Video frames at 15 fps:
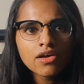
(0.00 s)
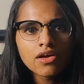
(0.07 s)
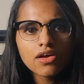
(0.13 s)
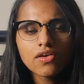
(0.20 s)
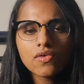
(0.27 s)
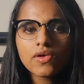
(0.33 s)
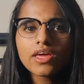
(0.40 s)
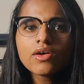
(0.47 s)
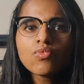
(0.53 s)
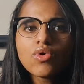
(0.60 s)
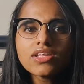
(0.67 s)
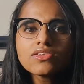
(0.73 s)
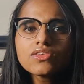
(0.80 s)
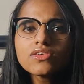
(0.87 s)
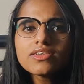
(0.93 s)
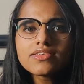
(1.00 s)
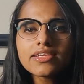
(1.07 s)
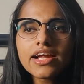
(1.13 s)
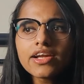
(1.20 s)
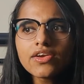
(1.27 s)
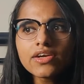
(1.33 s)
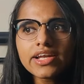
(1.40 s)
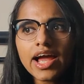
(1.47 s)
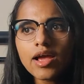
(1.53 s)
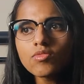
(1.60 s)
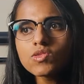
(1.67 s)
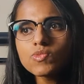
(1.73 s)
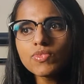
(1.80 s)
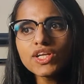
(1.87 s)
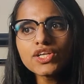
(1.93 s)
Okay, once you decide your time
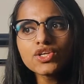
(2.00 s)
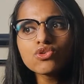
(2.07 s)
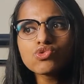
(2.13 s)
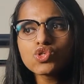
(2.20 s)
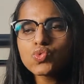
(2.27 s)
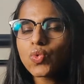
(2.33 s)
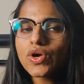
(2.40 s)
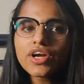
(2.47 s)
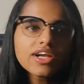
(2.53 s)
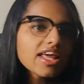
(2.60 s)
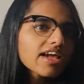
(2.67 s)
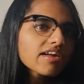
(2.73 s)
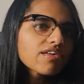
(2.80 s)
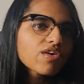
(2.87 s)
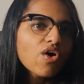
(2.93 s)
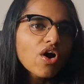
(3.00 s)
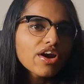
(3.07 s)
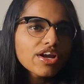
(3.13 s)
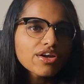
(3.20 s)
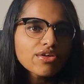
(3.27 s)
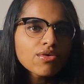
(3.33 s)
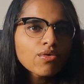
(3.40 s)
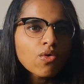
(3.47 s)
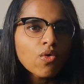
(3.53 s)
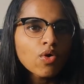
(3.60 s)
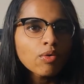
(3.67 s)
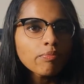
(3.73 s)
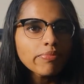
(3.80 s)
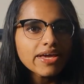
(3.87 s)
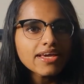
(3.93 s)
split, you just want to take it according to your
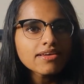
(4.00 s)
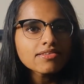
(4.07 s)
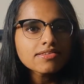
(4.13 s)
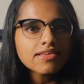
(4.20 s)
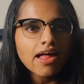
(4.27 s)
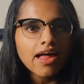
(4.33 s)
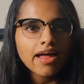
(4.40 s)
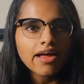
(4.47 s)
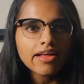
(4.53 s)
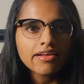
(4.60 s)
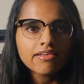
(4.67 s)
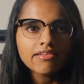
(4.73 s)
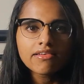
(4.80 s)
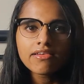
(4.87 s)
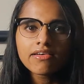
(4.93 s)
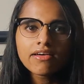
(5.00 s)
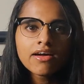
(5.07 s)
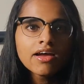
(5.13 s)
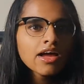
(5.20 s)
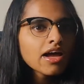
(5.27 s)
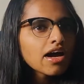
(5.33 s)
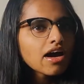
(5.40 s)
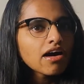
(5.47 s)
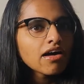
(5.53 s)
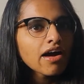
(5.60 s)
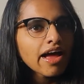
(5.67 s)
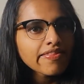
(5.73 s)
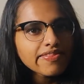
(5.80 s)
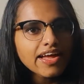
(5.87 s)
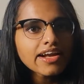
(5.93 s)
own pace, and
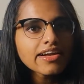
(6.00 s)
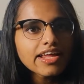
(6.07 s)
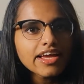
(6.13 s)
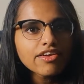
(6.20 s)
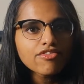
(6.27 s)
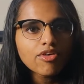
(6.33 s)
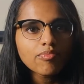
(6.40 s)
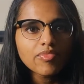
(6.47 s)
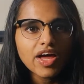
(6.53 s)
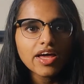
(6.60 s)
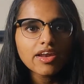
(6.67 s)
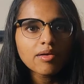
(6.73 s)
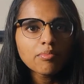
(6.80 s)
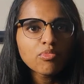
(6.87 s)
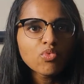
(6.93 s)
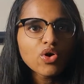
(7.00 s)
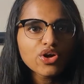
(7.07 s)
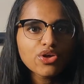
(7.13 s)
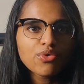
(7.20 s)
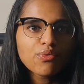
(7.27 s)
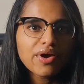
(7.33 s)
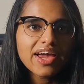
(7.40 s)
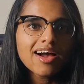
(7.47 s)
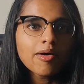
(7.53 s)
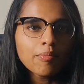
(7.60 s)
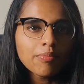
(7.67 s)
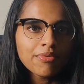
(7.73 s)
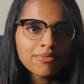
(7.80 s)
then take it from there and work your way up.